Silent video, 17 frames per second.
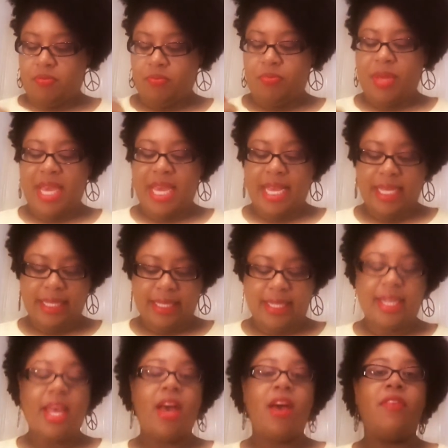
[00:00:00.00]
Peace,
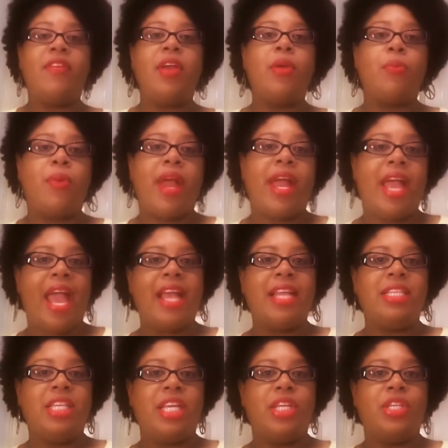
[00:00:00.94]
Love, and
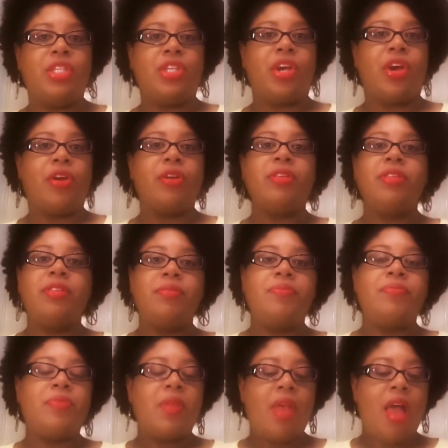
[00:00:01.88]
Reggae t-shirt.
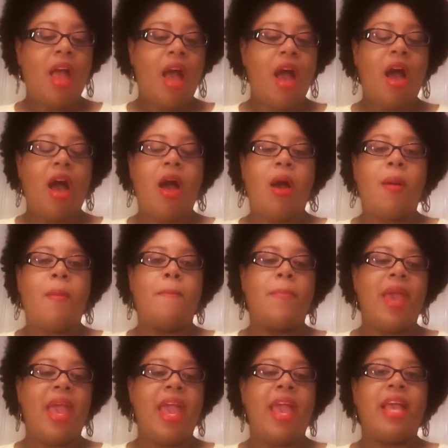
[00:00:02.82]

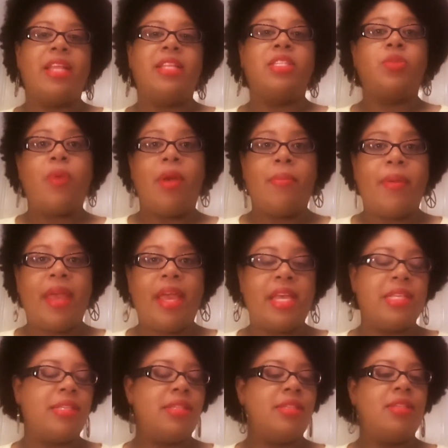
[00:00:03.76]
And
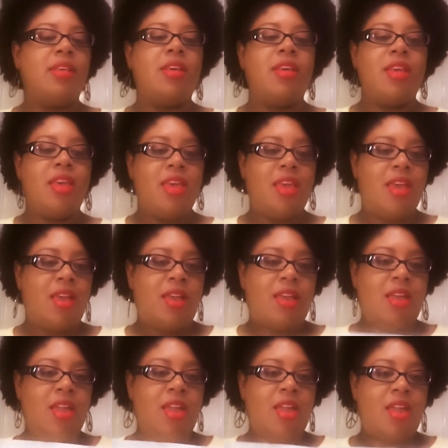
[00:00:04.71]
sweatpants.
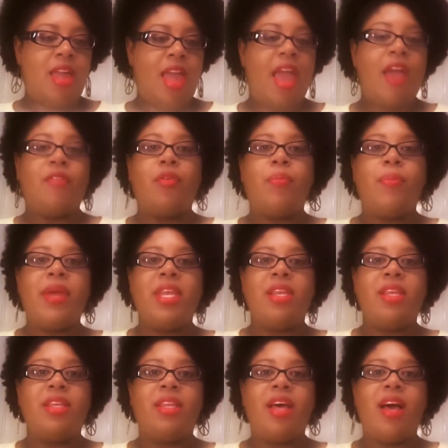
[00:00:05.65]
Ever been
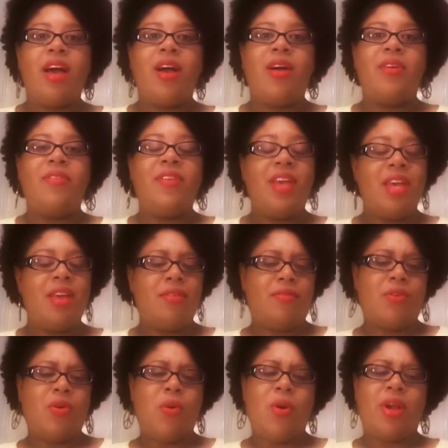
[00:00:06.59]
in love?
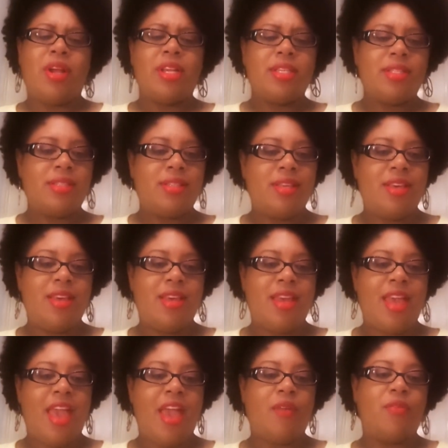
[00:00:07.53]
Of course.
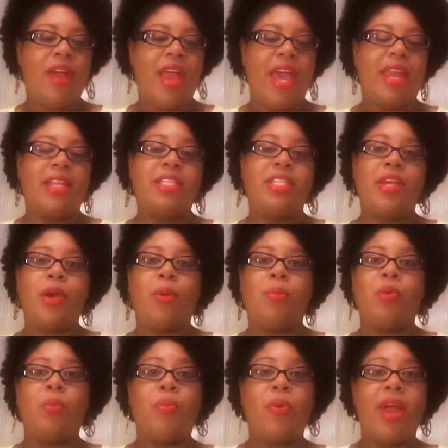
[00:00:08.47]
Ever had a
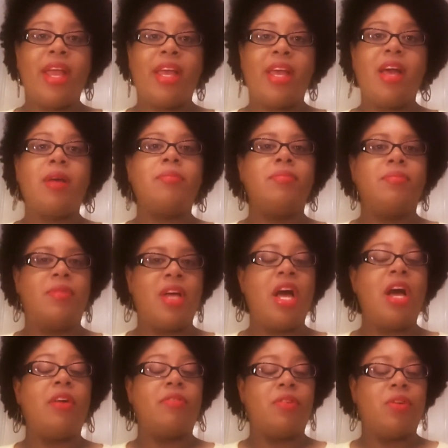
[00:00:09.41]
terrible breakup?
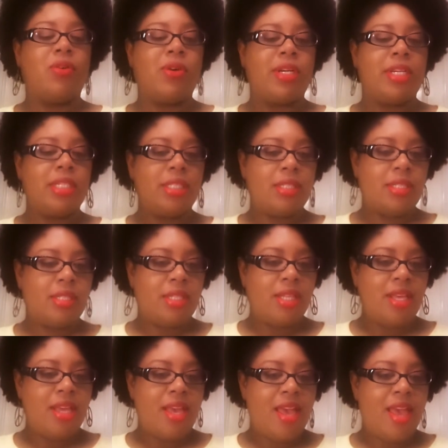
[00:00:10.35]
Of course.
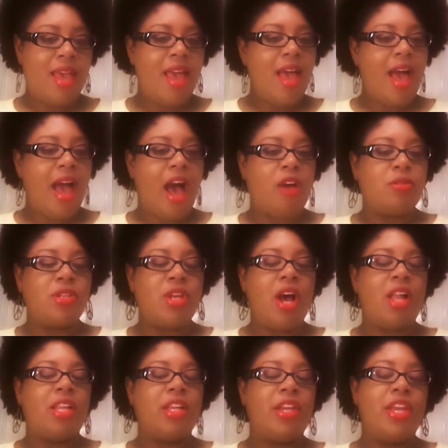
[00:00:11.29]
How
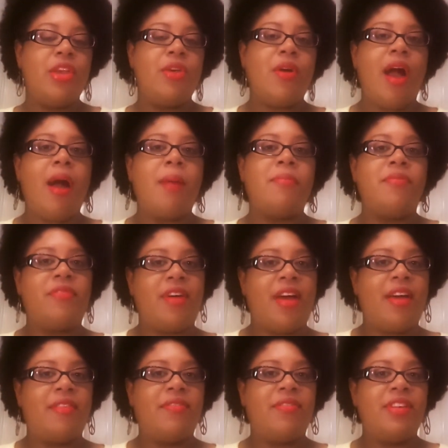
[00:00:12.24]
tall are you? I'm
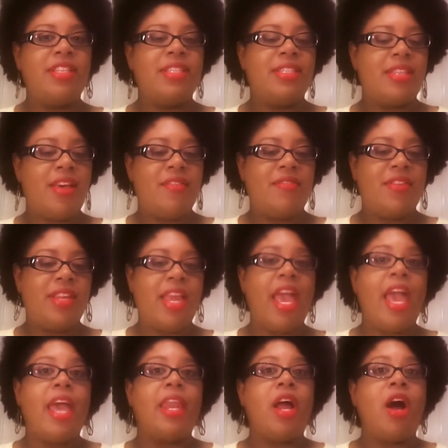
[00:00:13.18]
5'7"
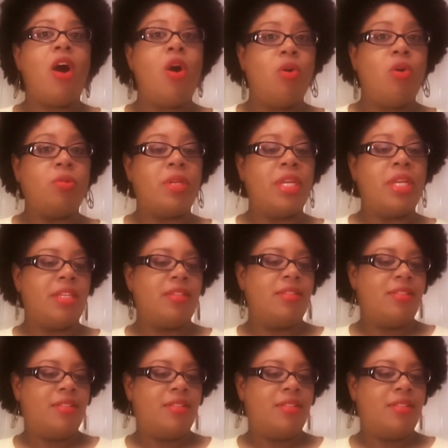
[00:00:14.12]
and hold it.